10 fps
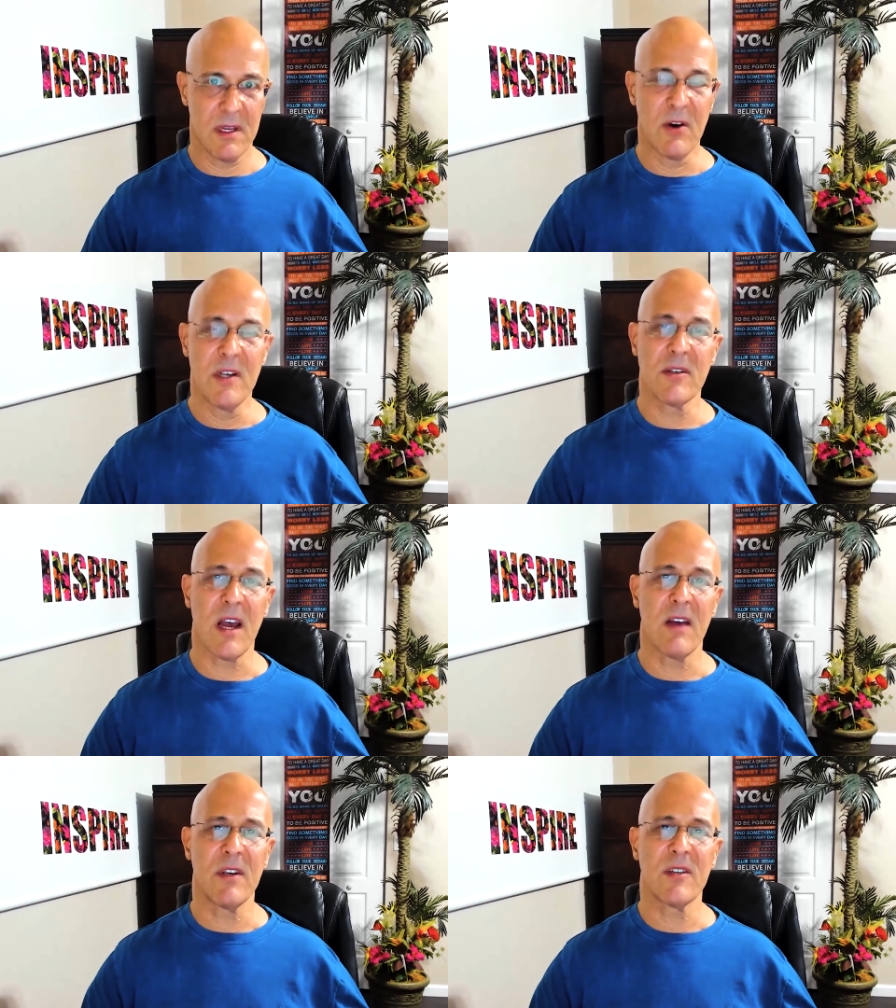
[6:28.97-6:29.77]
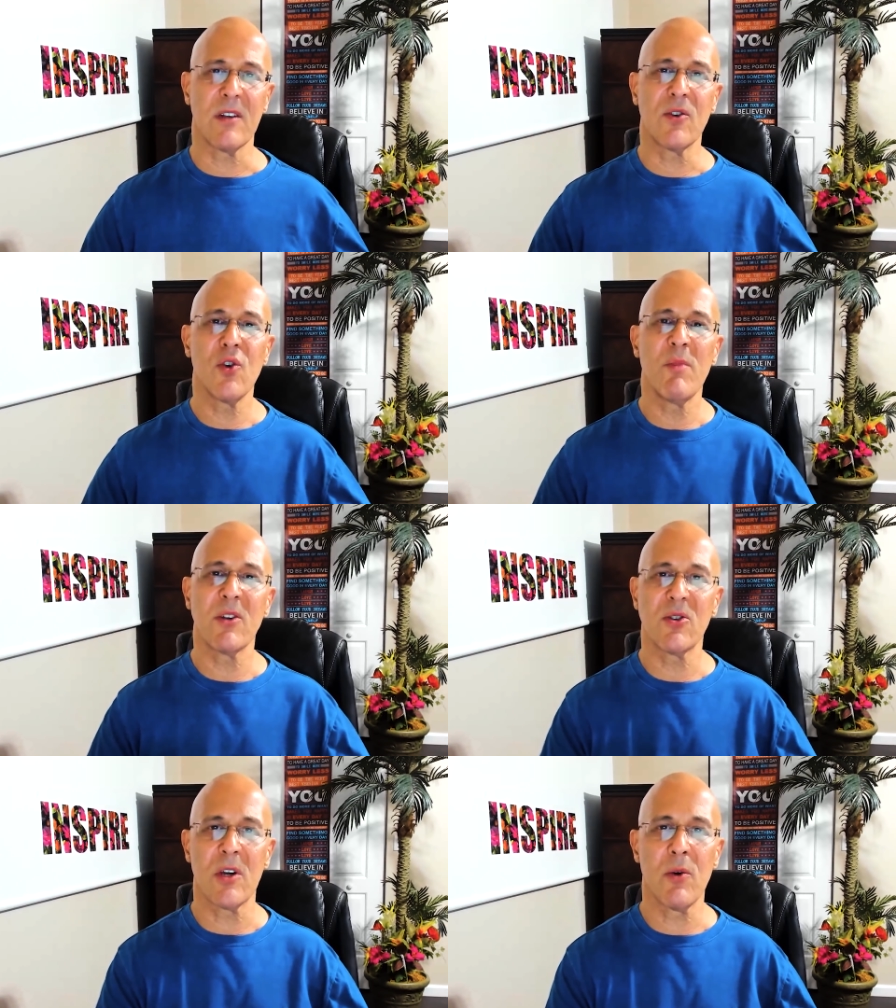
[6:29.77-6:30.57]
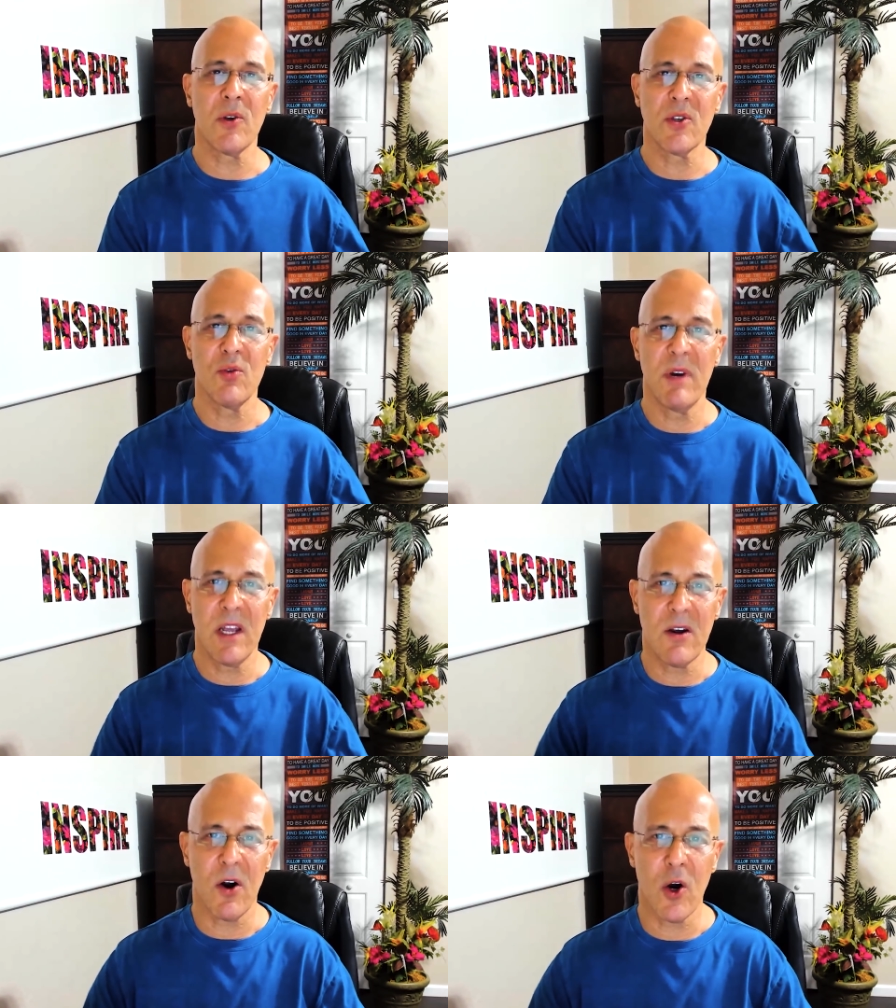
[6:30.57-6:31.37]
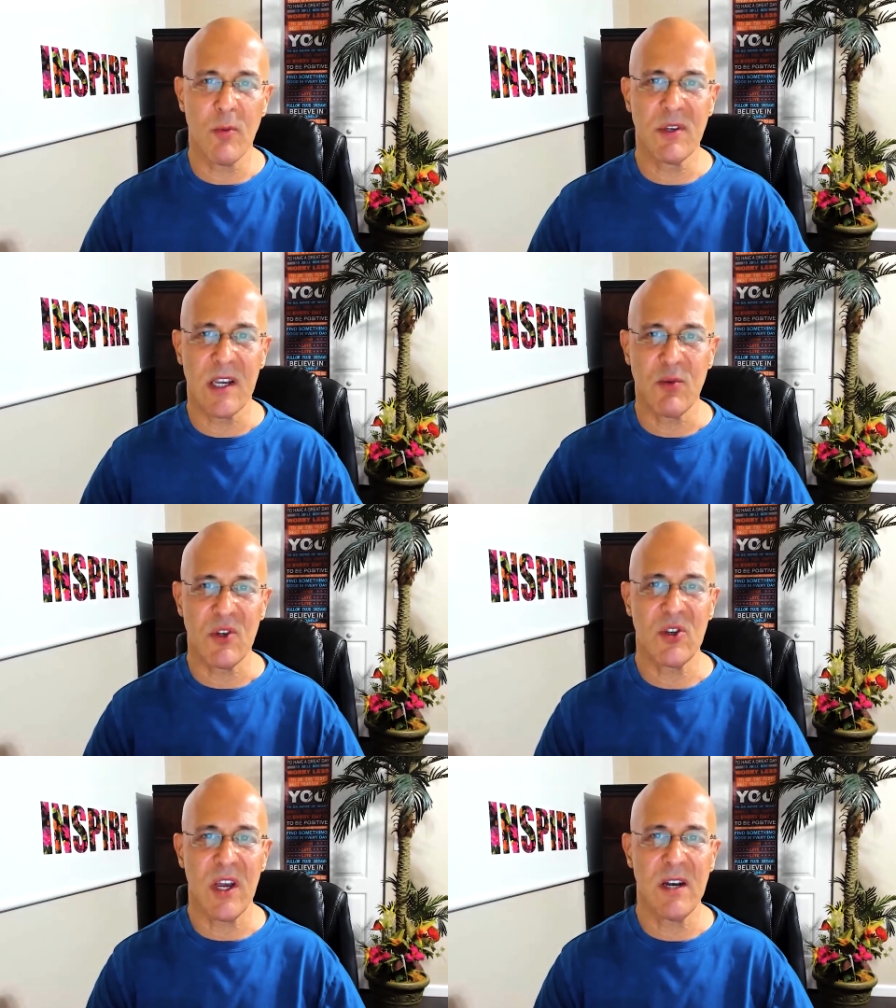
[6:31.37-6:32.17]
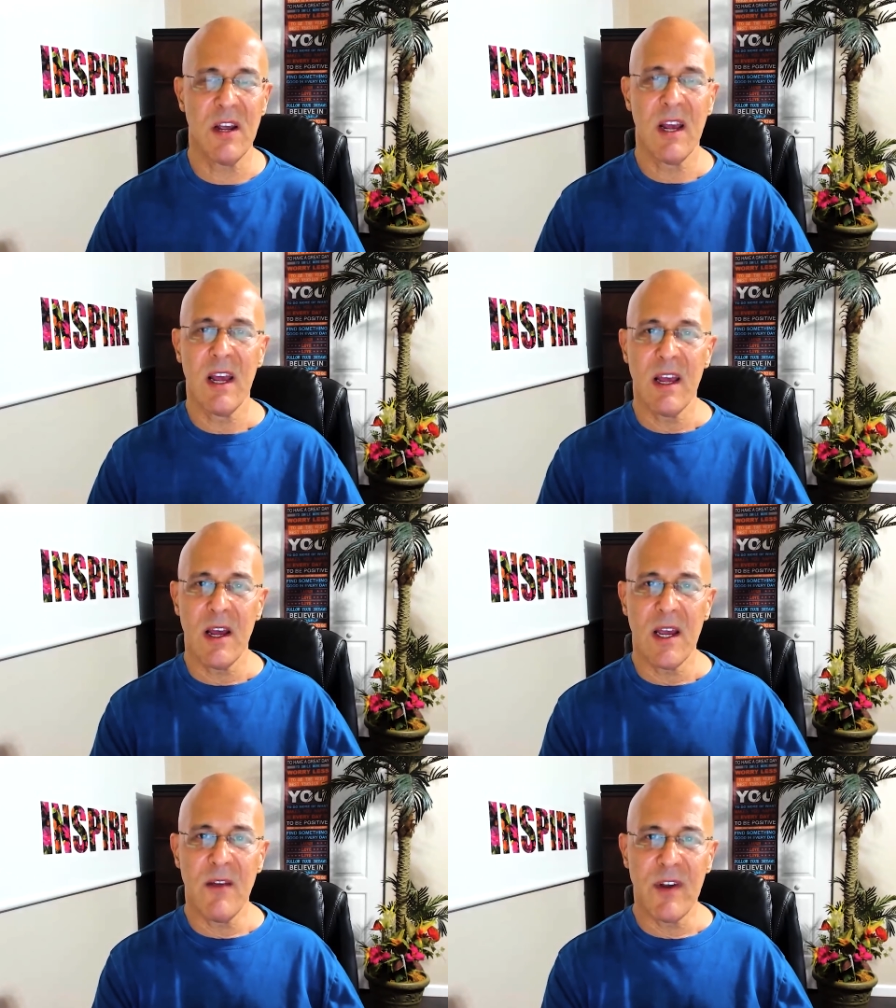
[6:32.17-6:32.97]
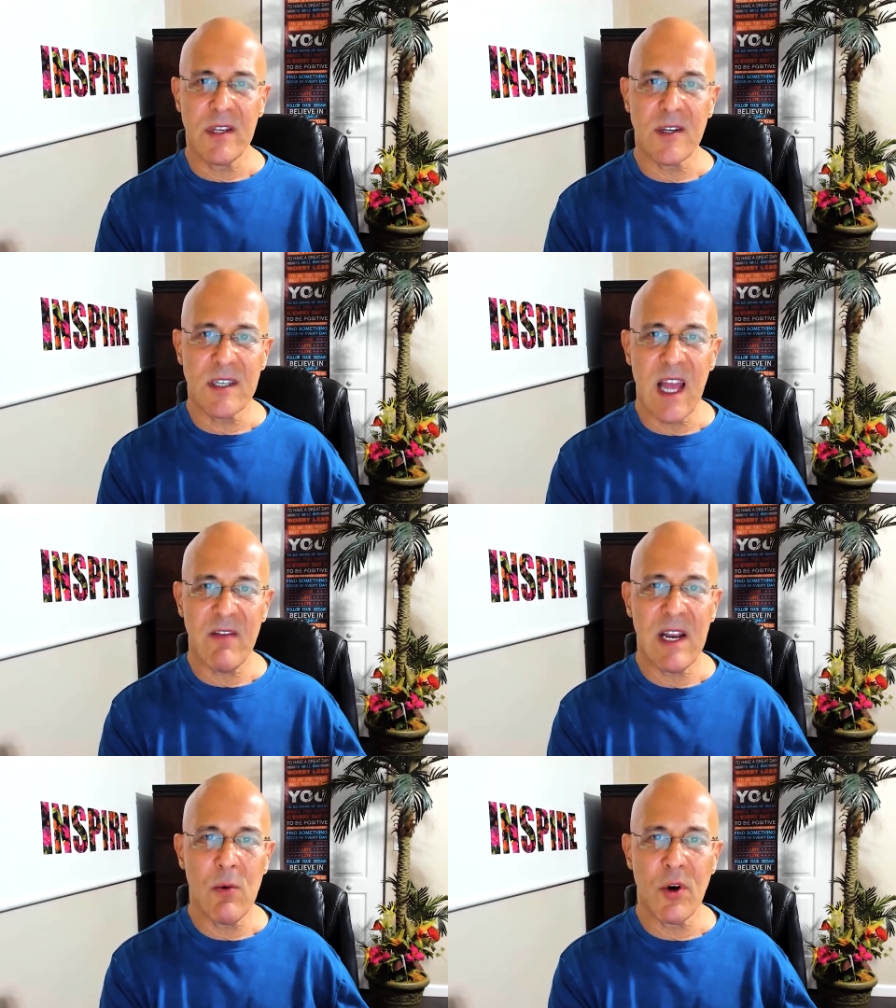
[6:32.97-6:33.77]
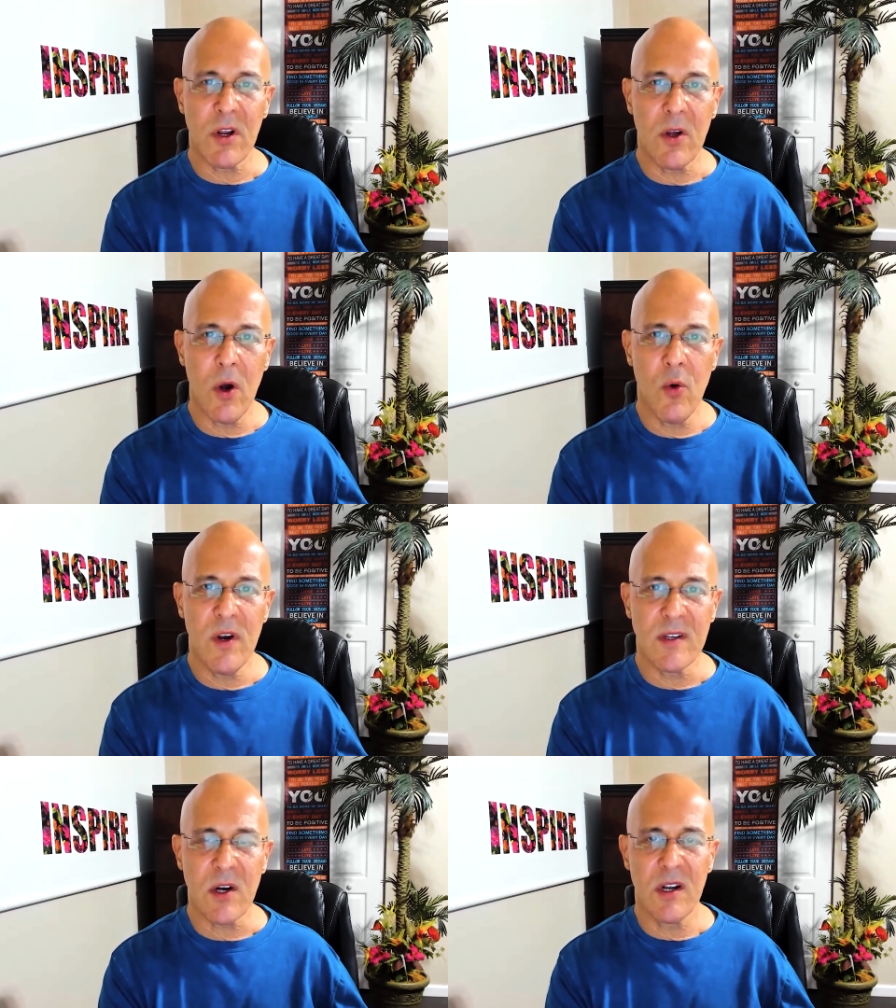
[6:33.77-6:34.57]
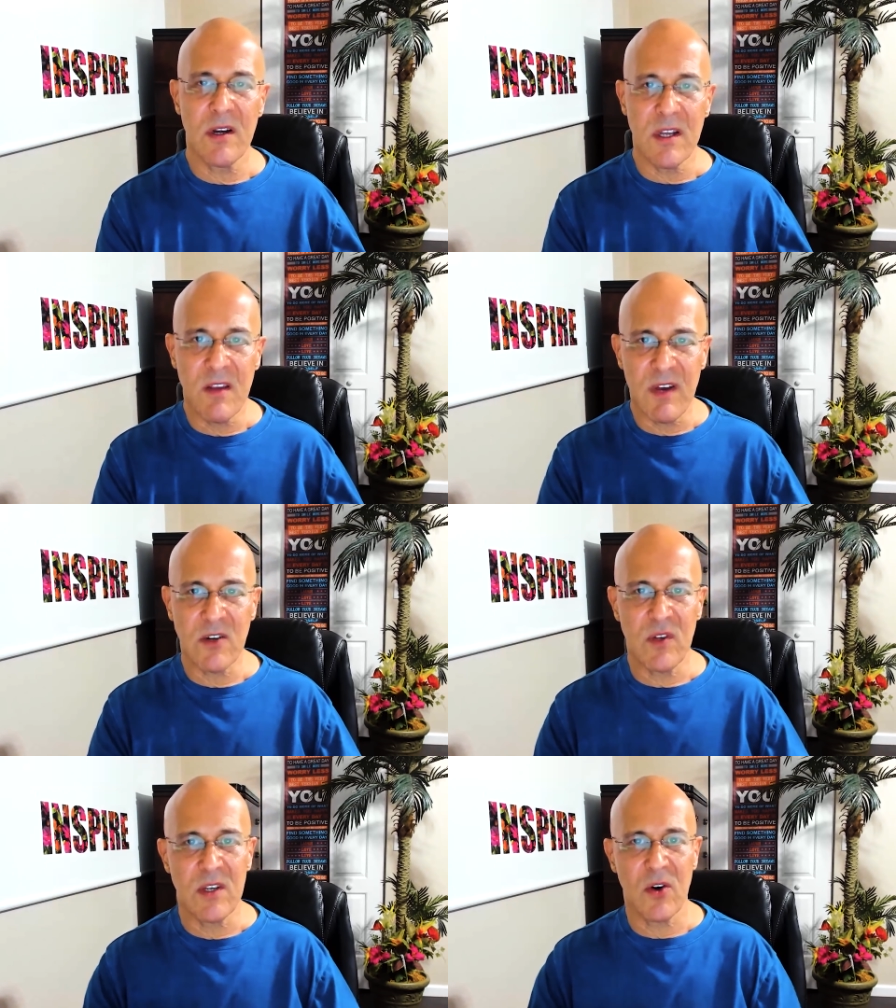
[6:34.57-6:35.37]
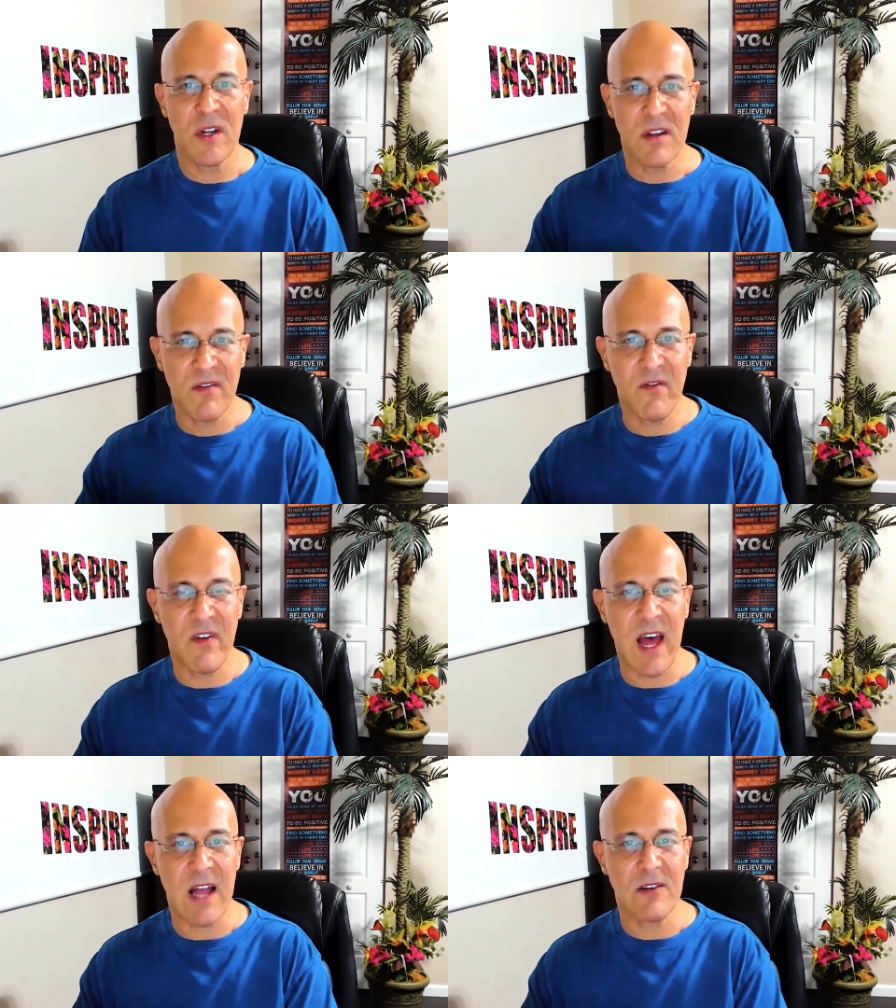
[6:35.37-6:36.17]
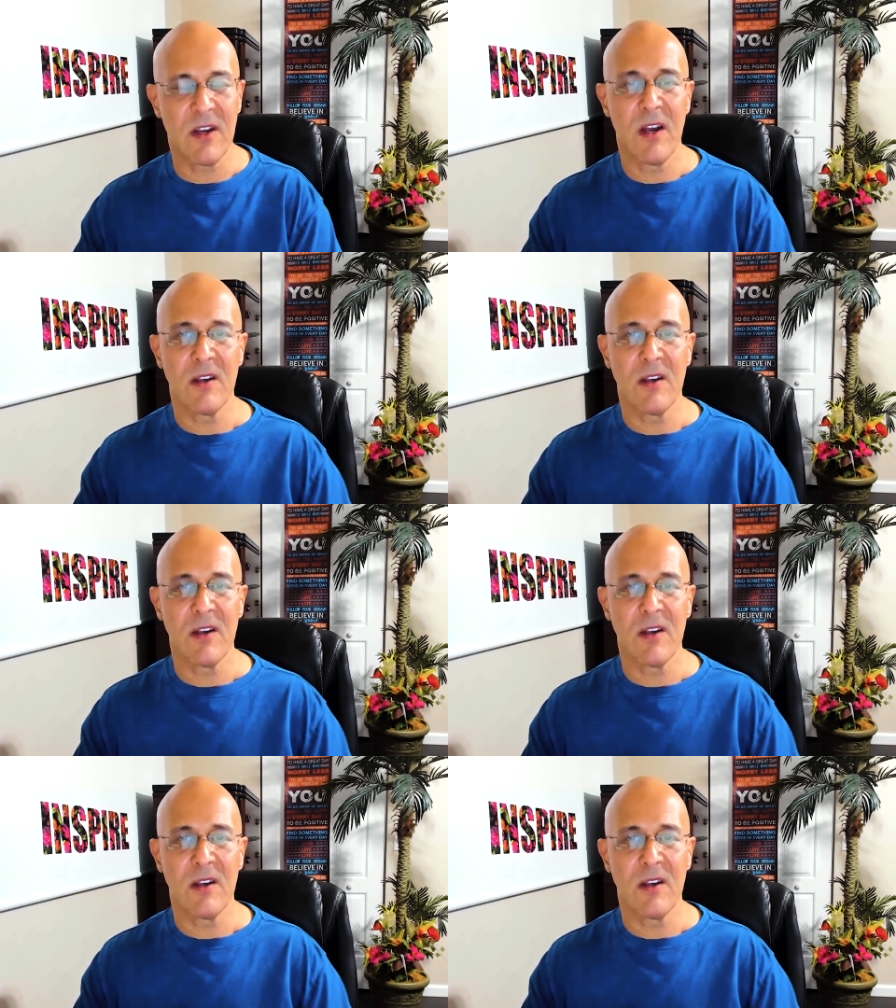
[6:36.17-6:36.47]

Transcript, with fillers: Now, it is obvious that too much cereal is too many carbs. As we said, if it doesn't have anywhere to go, it's going to eventually turn into fat.